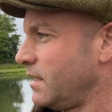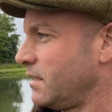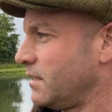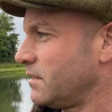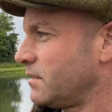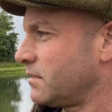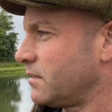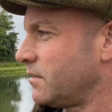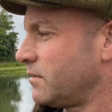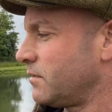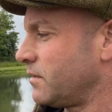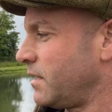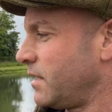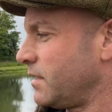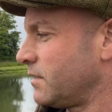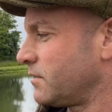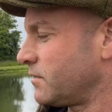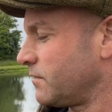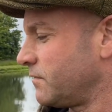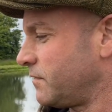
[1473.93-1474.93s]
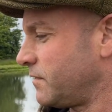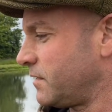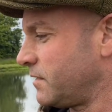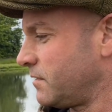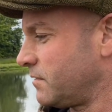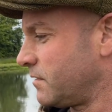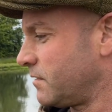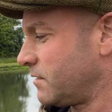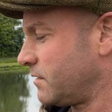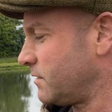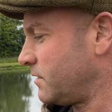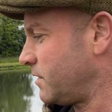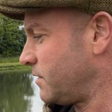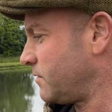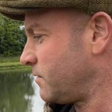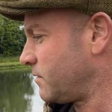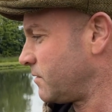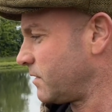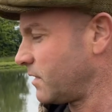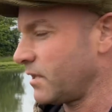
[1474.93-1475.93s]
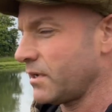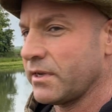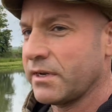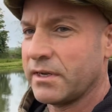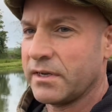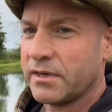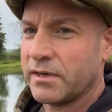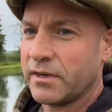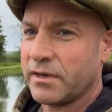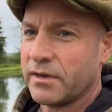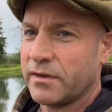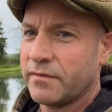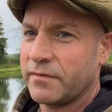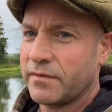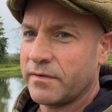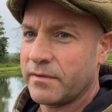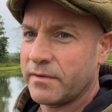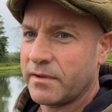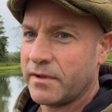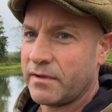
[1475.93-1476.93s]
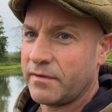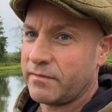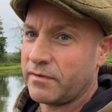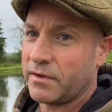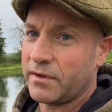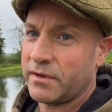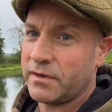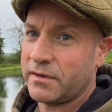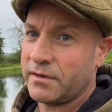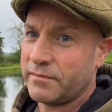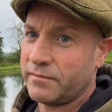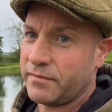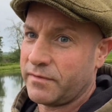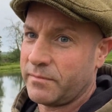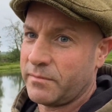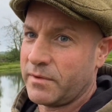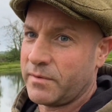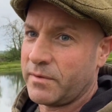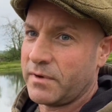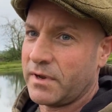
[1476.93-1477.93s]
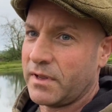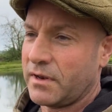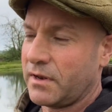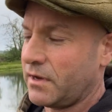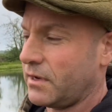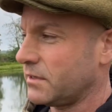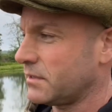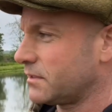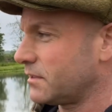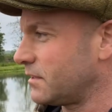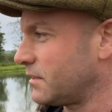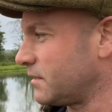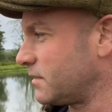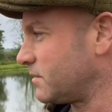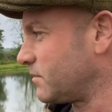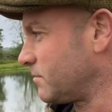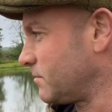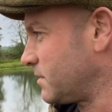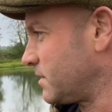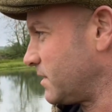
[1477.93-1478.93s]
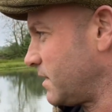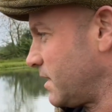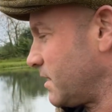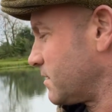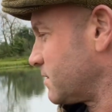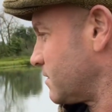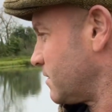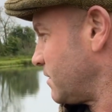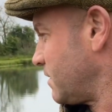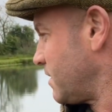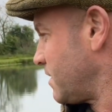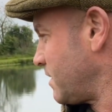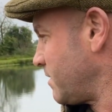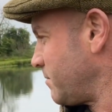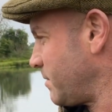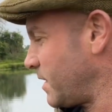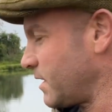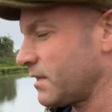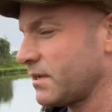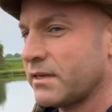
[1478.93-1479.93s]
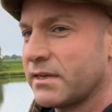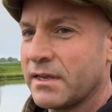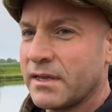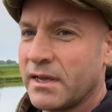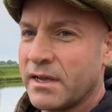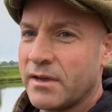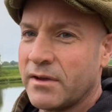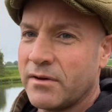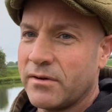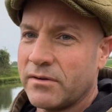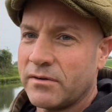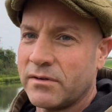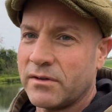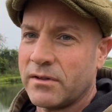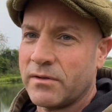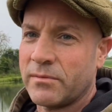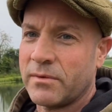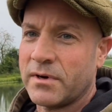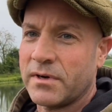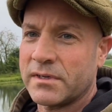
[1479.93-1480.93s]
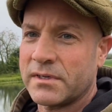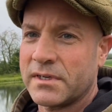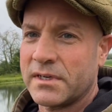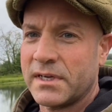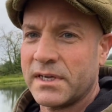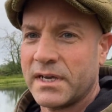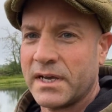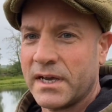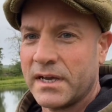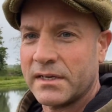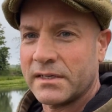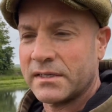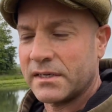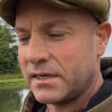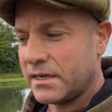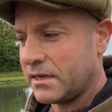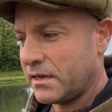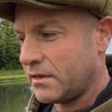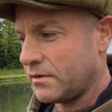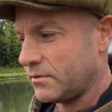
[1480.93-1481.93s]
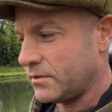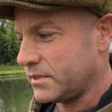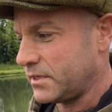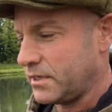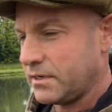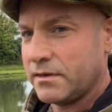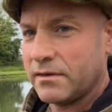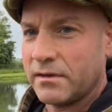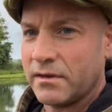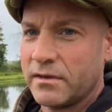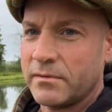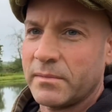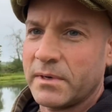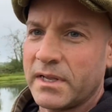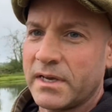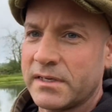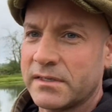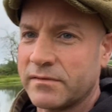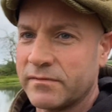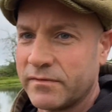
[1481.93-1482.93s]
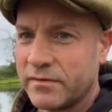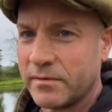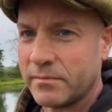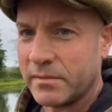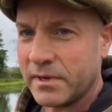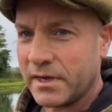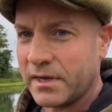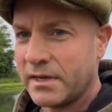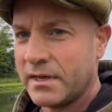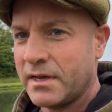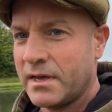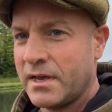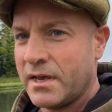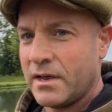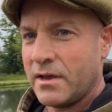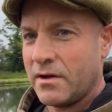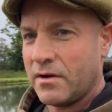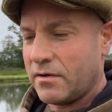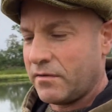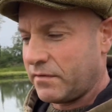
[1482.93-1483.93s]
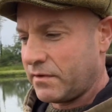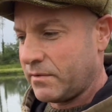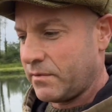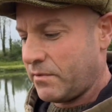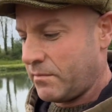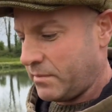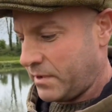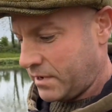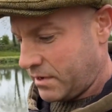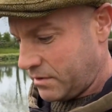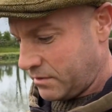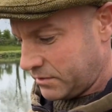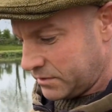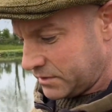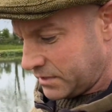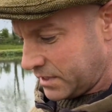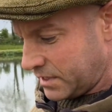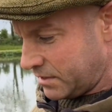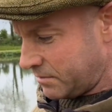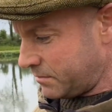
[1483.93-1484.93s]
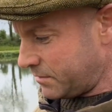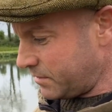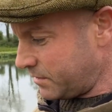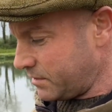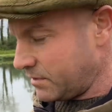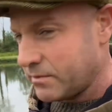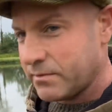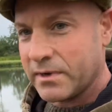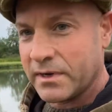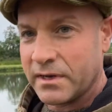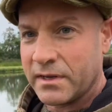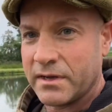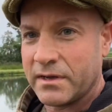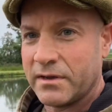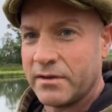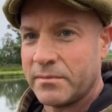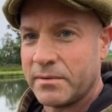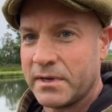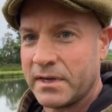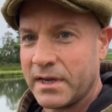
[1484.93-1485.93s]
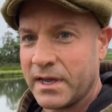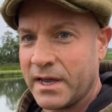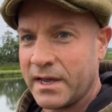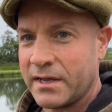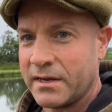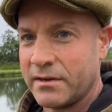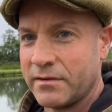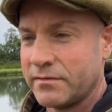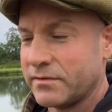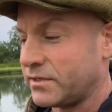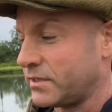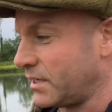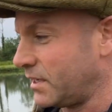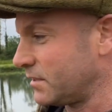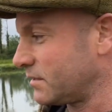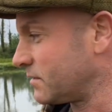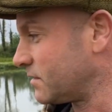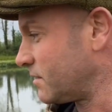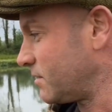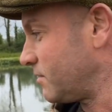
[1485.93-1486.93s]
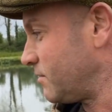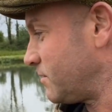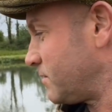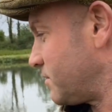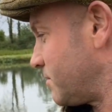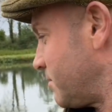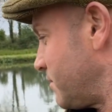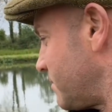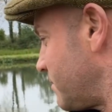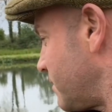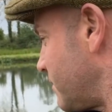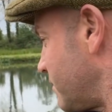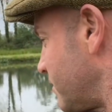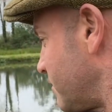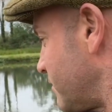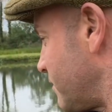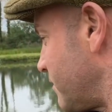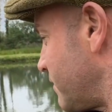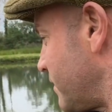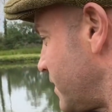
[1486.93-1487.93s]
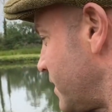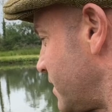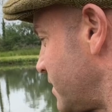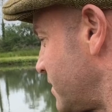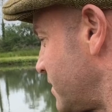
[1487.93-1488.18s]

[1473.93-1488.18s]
So yeah, it's something new, learning curve. I've learned from the one I lost that there's some snags and lily bed under the water that you can't see close in. Learned my lesson from that. Hopefully won't be losing anymore. Well, I hope I can get another chance to lose another fish.